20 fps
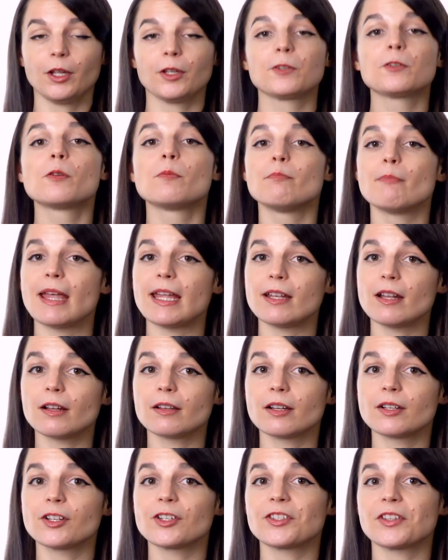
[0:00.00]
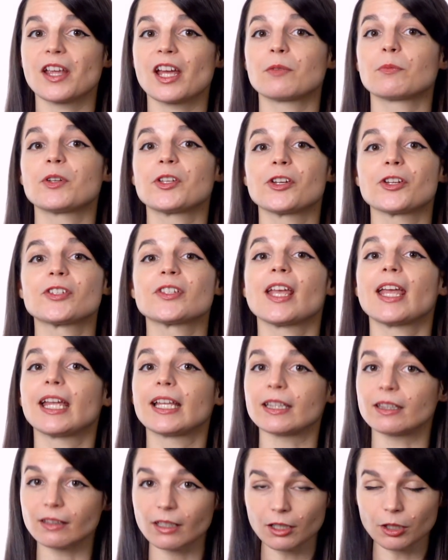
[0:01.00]
You may not understand what you're
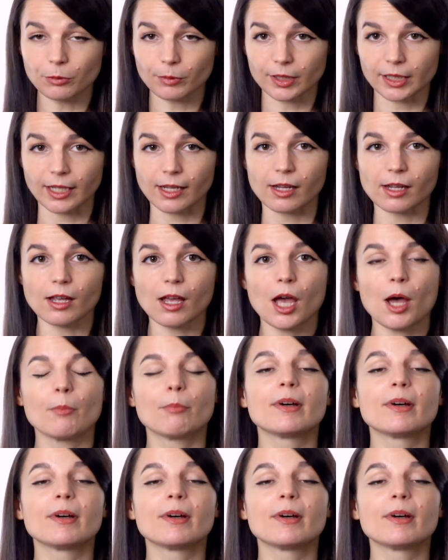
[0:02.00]
saying literally,